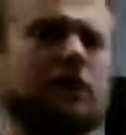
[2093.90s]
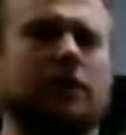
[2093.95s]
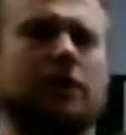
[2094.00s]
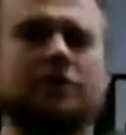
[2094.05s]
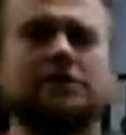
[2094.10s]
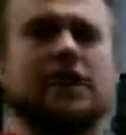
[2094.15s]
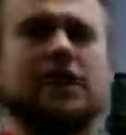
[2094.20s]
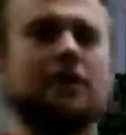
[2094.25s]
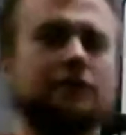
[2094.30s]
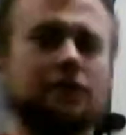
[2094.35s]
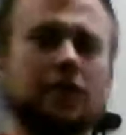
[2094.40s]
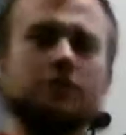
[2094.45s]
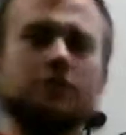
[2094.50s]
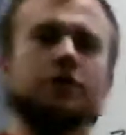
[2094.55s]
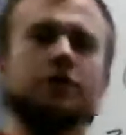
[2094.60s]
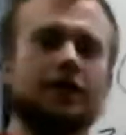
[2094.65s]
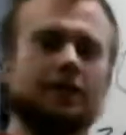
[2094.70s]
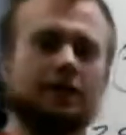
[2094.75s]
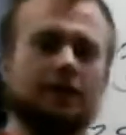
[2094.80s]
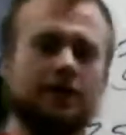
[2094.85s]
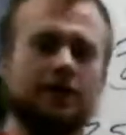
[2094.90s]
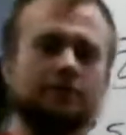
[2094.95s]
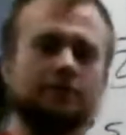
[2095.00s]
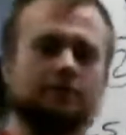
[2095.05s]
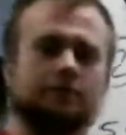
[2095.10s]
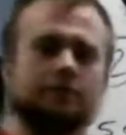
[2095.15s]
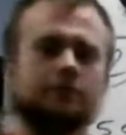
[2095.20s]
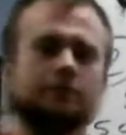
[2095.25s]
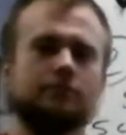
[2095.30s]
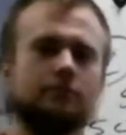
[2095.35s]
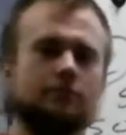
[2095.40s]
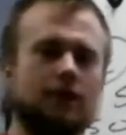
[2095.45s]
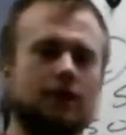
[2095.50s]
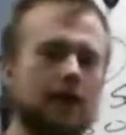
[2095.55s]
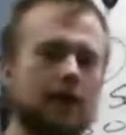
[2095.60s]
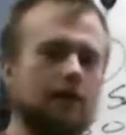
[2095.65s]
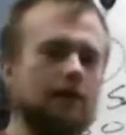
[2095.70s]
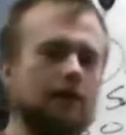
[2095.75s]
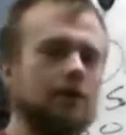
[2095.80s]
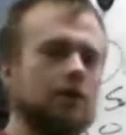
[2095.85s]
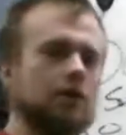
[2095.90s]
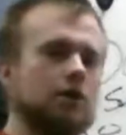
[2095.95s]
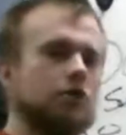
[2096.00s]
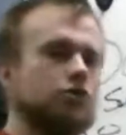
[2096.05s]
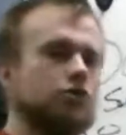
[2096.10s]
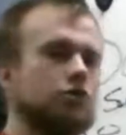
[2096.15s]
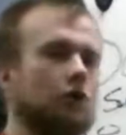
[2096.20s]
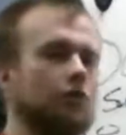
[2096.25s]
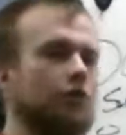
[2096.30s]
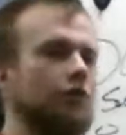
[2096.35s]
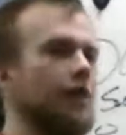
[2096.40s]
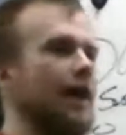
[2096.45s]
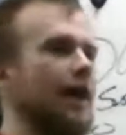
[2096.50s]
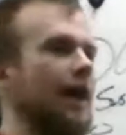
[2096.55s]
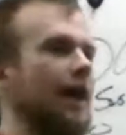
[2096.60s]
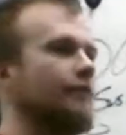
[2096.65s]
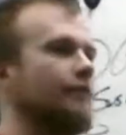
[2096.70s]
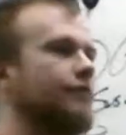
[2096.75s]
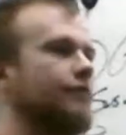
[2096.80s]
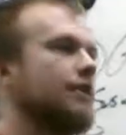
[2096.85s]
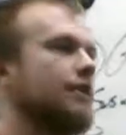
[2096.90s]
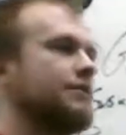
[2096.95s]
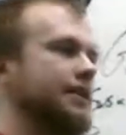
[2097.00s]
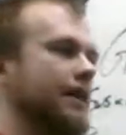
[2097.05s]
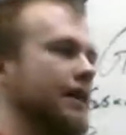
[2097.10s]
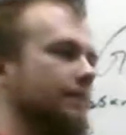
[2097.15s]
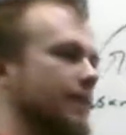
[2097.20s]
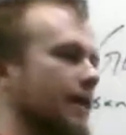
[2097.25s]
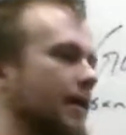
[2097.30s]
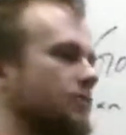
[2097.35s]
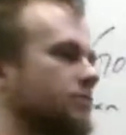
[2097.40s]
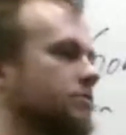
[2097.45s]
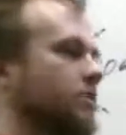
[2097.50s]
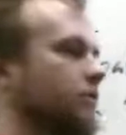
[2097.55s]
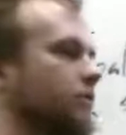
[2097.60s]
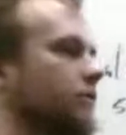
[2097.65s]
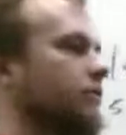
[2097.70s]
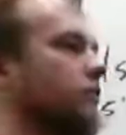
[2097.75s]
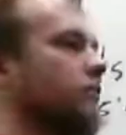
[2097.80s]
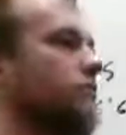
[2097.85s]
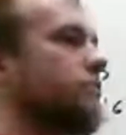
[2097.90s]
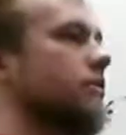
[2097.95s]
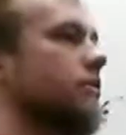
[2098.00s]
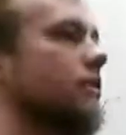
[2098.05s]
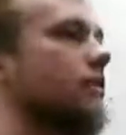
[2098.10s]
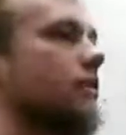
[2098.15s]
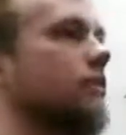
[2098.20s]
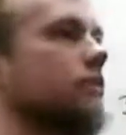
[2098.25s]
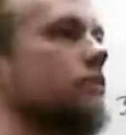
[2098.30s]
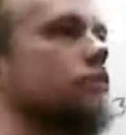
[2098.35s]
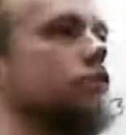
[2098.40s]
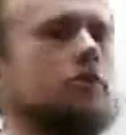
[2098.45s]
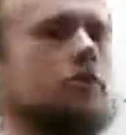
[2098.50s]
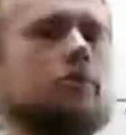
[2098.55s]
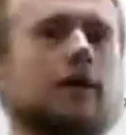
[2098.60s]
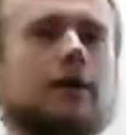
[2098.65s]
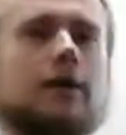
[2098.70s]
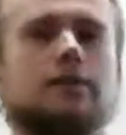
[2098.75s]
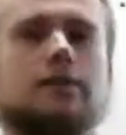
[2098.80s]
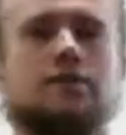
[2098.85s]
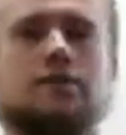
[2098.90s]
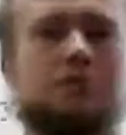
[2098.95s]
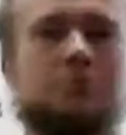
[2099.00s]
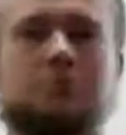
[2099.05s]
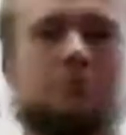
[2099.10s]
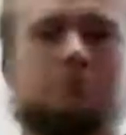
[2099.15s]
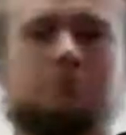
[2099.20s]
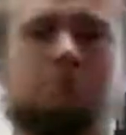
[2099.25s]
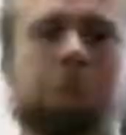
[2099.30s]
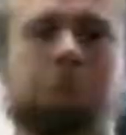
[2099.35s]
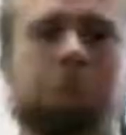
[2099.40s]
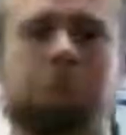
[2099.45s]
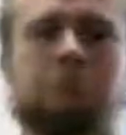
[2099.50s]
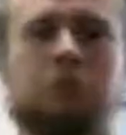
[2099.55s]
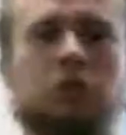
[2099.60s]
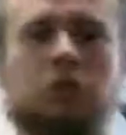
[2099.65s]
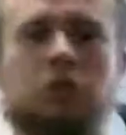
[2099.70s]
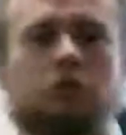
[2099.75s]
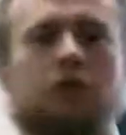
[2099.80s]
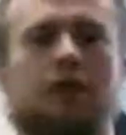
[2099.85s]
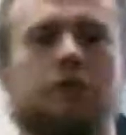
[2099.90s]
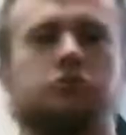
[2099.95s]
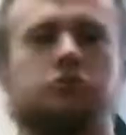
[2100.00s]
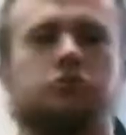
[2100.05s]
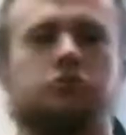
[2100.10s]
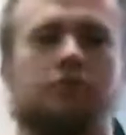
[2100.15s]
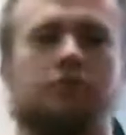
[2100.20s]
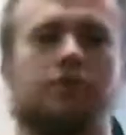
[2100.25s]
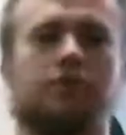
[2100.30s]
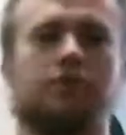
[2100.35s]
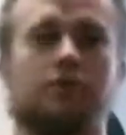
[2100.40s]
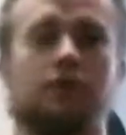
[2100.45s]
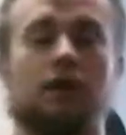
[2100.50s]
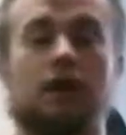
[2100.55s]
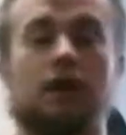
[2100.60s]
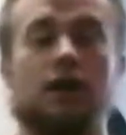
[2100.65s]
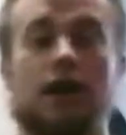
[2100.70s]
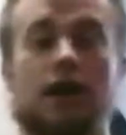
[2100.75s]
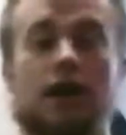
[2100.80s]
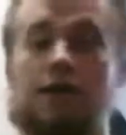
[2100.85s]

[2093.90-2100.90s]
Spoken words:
time frame you give it. Okay, so if you have 10 pounds to lose, 2 months. You can do that in 2 months. And